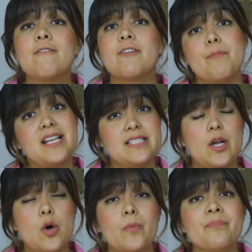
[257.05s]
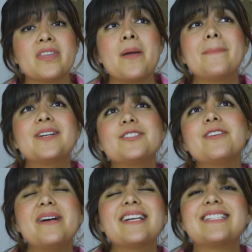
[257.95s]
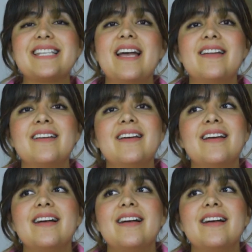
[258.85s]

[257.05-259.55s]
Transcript: from Mexico, but also back then,